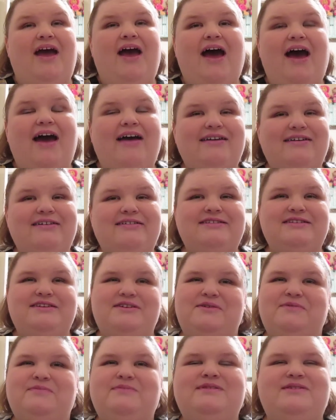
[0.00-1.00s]
Hi
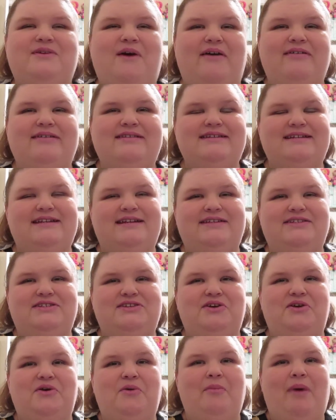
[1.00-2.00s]
YouTube, so I was going to
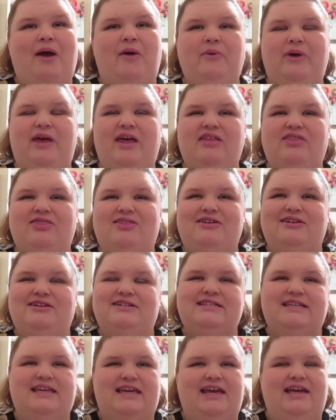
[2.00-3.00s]
do my week
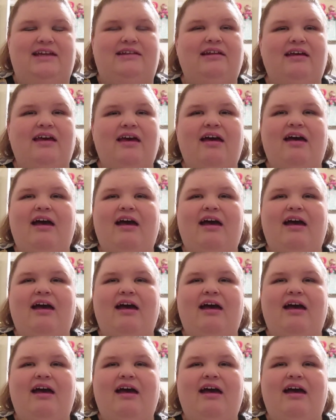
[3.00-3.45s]
13